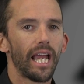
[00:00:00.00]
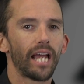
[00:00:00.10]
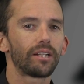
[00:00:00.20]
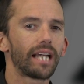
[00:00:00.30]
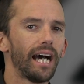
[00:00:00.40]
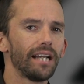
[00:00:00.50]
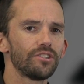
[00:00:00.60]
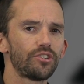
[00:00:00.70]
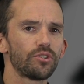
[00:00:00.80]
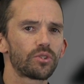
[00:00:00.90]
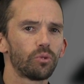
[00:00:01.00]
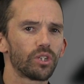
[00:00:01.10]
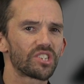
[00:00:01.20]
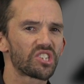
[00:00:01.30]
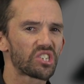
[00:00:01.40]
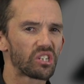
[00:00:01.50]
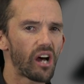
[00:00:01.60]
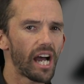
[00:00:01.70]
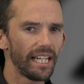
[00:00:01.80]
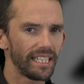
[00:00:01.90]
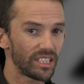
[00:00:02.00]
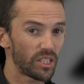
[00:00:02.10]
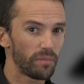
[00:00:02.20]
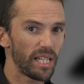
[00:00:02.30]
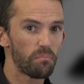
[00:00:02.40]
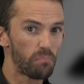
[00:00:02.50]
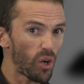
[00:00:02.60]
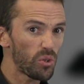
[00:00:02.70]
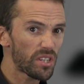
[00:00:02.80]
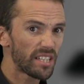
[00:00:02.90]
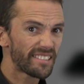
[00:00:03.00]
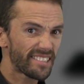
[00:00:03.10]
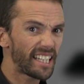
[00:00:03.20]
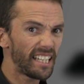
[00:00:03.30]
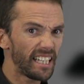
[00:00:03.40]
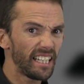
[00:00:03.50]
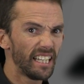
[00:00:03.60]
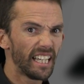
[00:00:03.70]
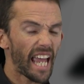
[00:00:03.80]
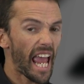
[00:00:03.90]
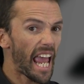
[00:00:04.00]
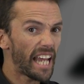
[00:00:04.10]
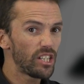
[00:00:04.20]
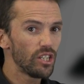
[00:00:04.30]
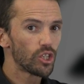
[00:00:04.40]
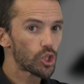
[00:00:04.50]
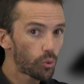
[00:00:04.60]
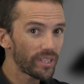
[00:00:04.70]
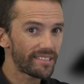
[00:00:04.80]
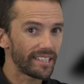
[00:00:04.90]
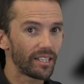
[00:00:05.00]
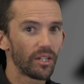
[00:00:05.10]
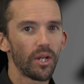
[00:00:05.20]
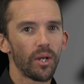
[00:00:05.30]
And Karters used the word sliding to mean both skidding and twisting.